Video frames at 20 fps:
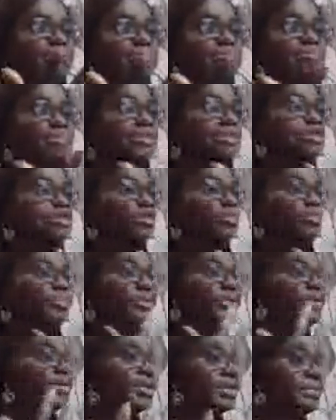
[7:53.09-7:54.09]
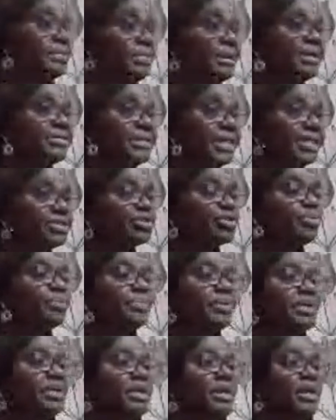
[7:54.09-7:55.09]
what's your opinion about that
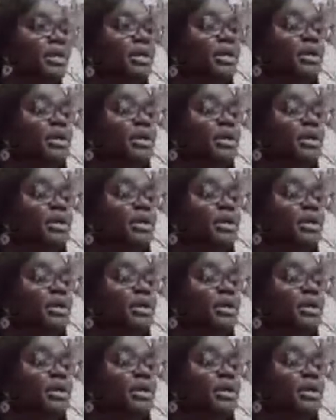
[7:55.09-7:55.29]
topic.